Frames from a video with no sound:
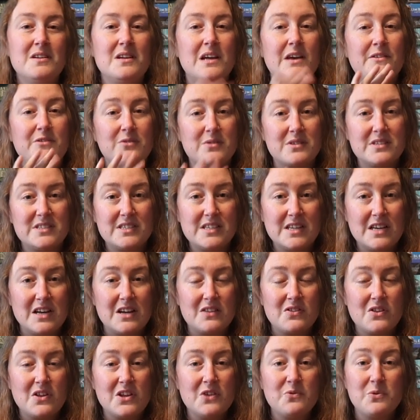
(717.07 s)
If you want to see
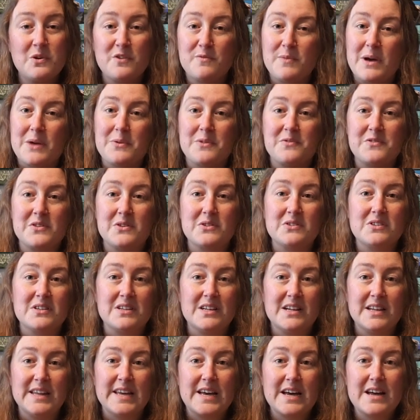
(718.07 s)
another one of my reviews, you
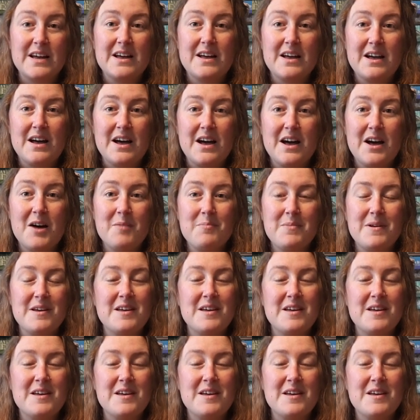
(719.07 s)
can click up